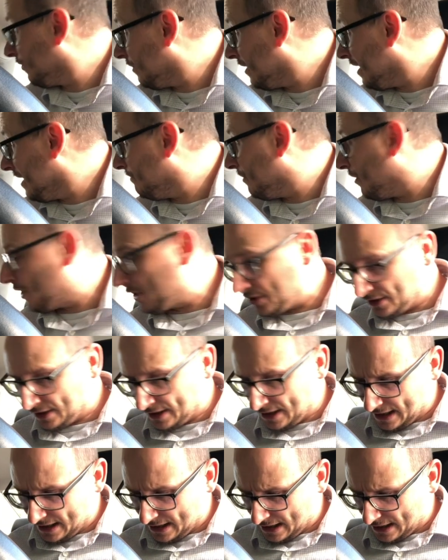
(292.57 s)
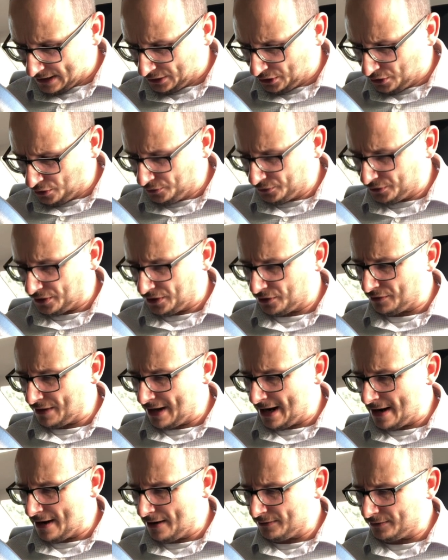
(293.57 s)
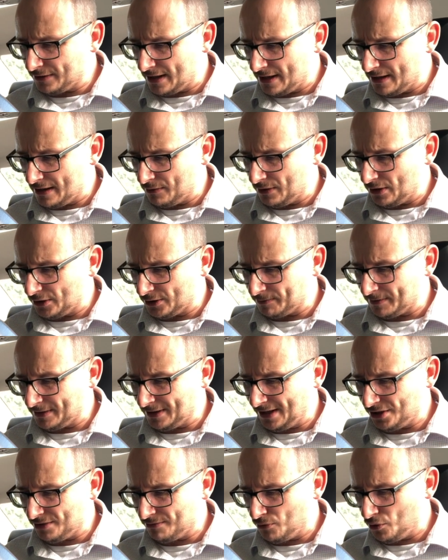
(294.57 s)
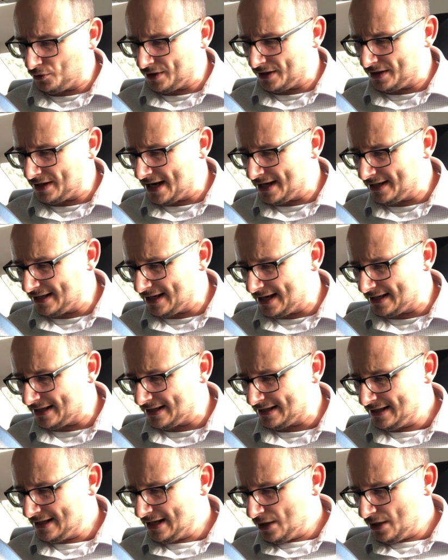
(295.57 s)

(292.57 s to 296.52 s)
We bossed the duels on the ground. We lost possession more than they did.